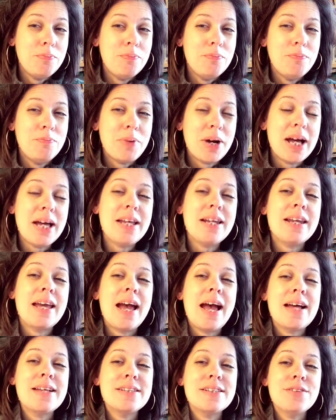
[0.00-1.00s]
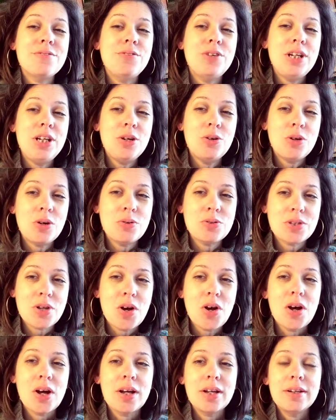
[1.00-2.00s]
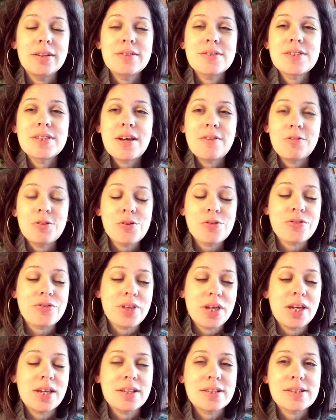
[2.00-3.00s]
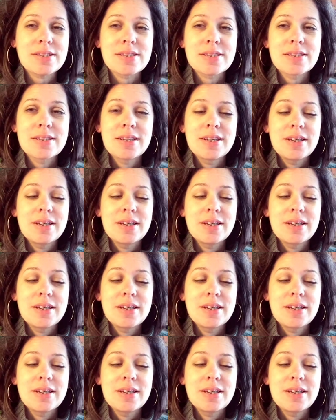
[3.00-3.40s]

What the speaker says: But as the video goes on, several things